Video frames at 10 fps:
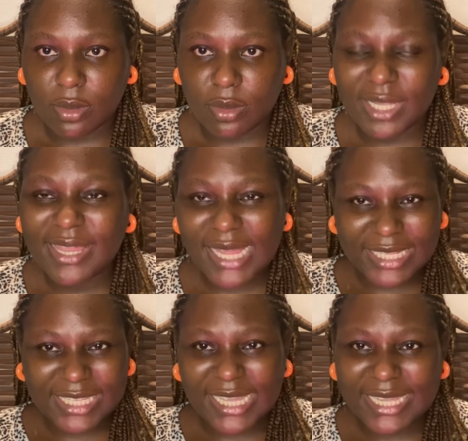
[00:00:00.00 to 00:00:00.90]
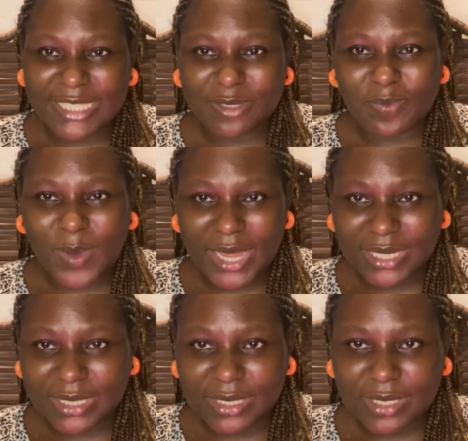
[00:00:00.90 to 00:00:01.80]
the 30 years
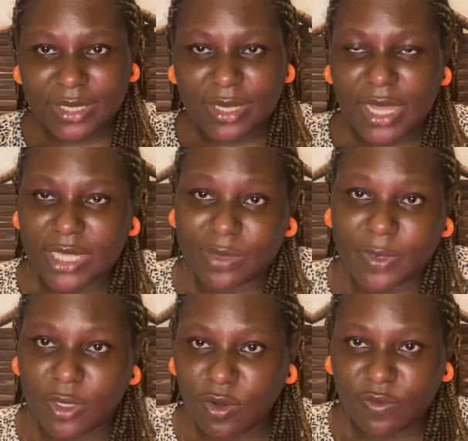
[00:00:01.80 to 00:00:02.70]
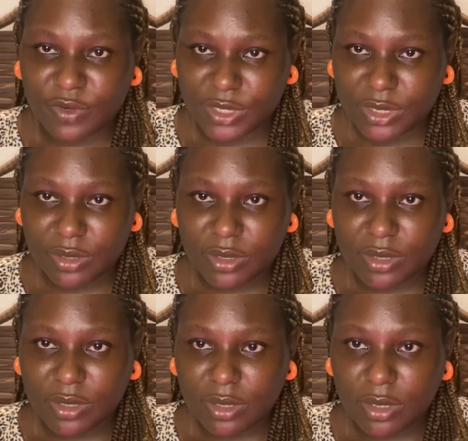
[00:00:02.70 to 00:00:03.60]
span has been covered.
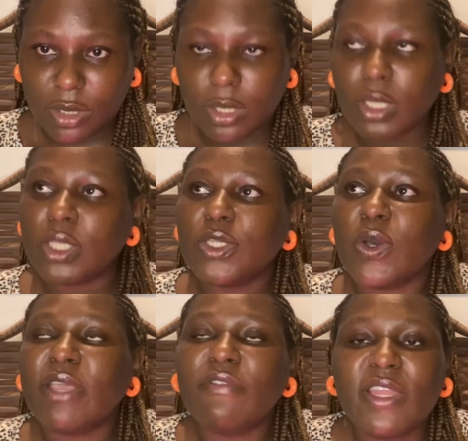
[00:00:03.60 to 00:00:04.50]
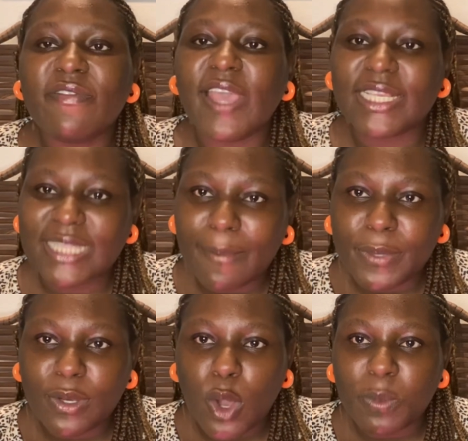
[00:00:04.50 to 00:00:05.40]
So even if Esther
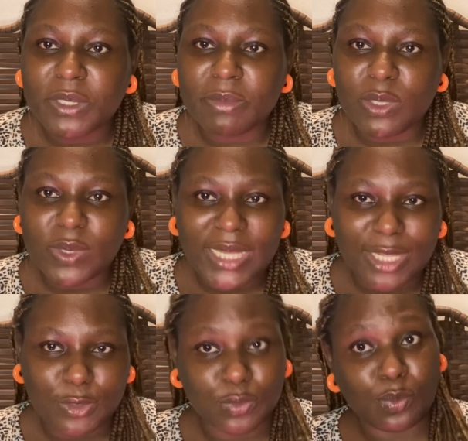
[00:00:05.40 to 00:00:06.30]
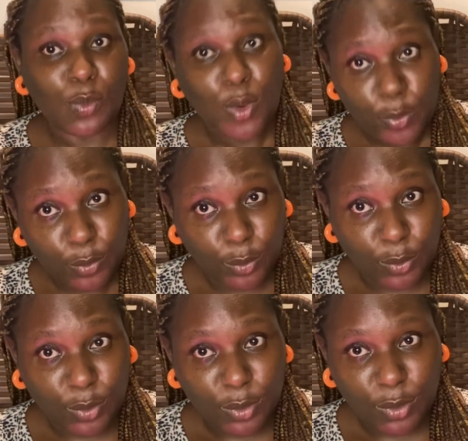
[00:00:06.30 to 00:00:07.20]
becomes millionaire tomorrow
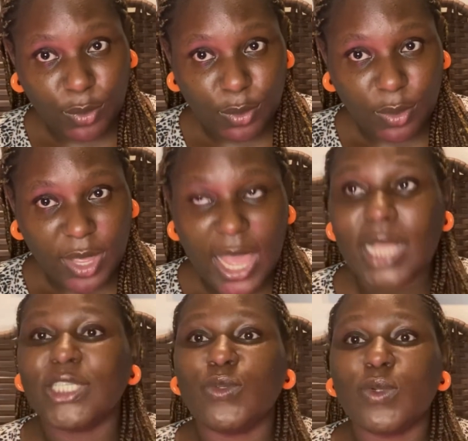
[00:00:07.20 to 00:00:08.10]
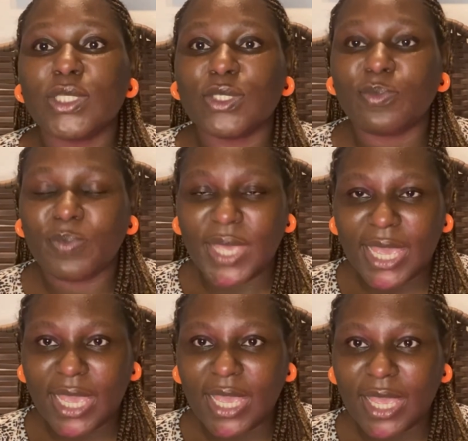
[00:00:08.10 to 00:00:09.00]
and she wants to
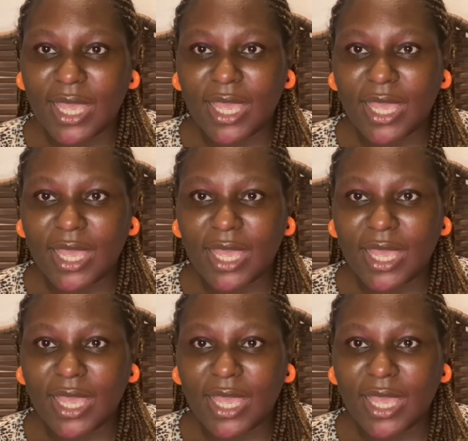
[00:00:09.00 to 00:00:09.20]
pay,